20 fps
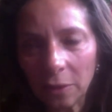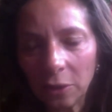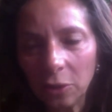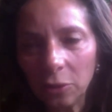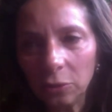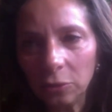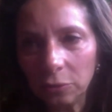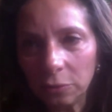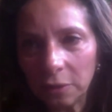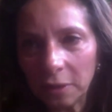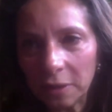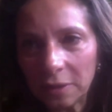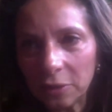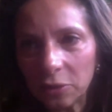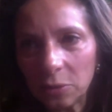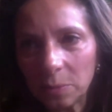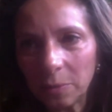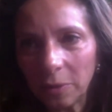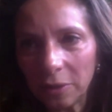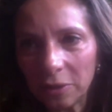good
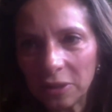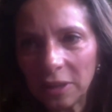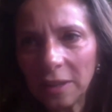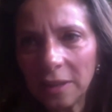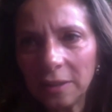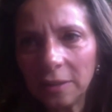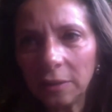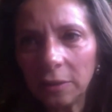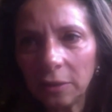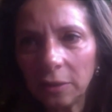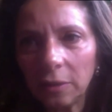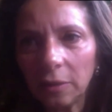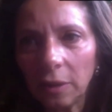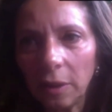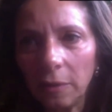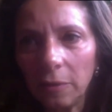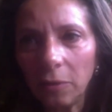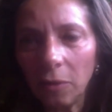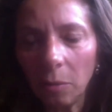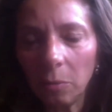research project.
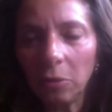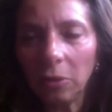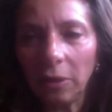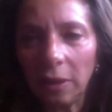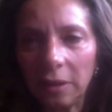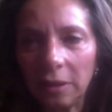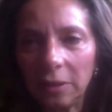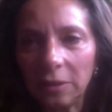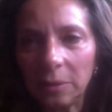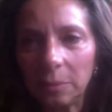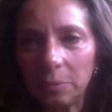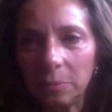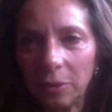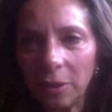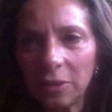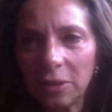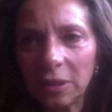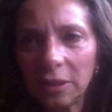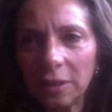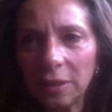I formulated the
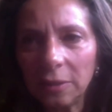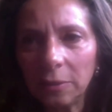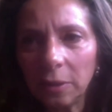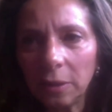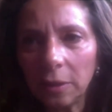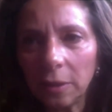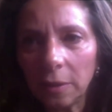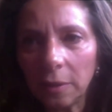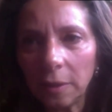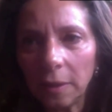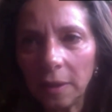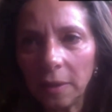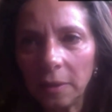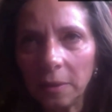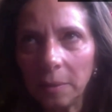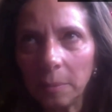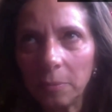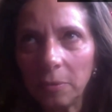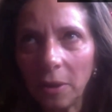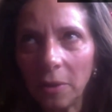project.
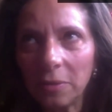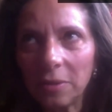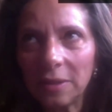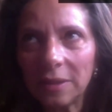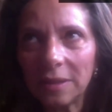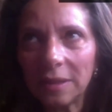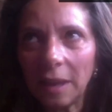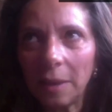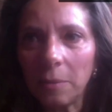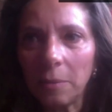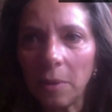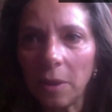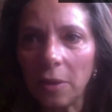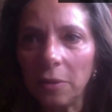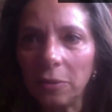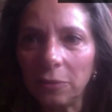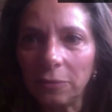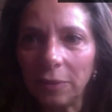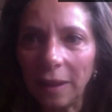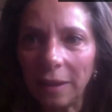In the process, I
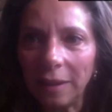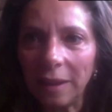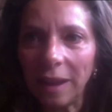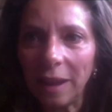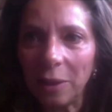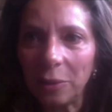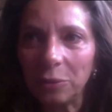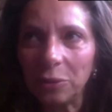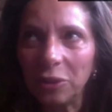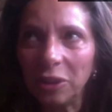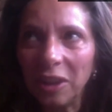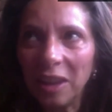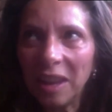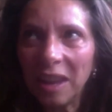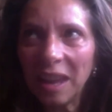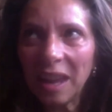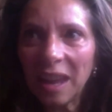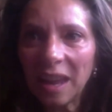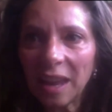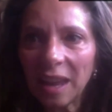wanted to find out
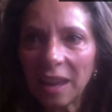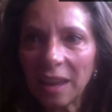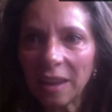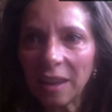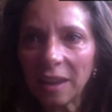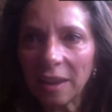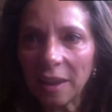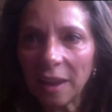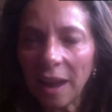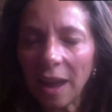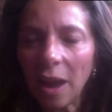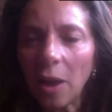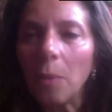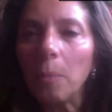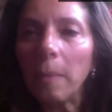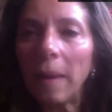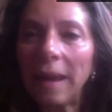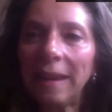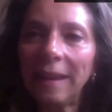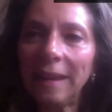how
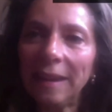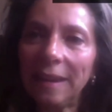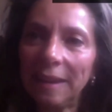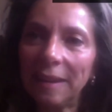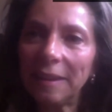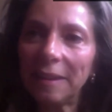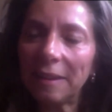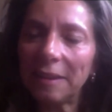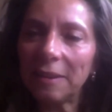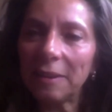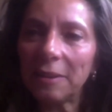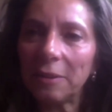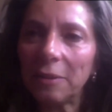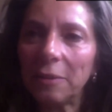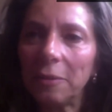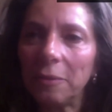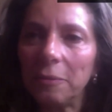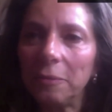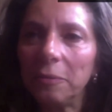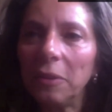many
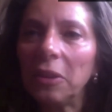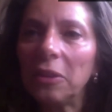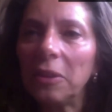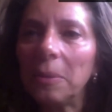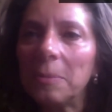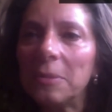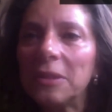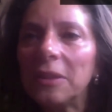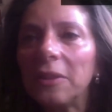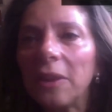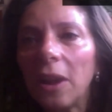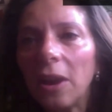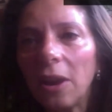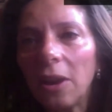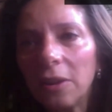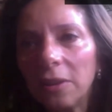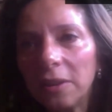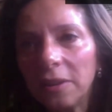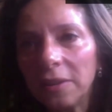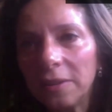victims there
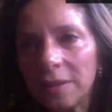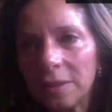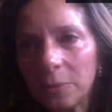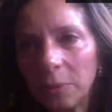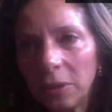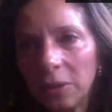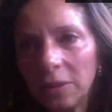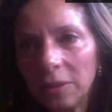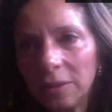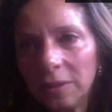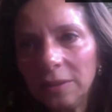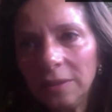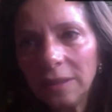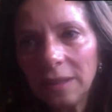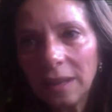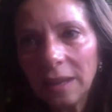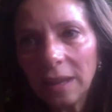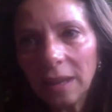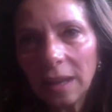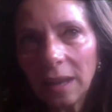are in Sweden,
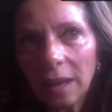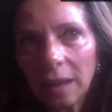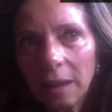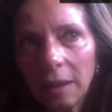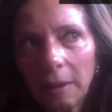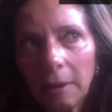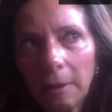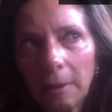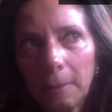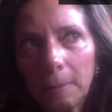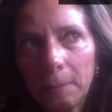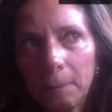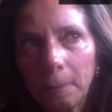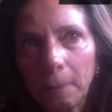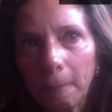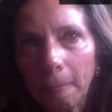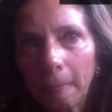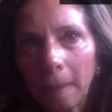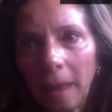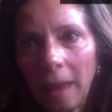
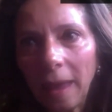and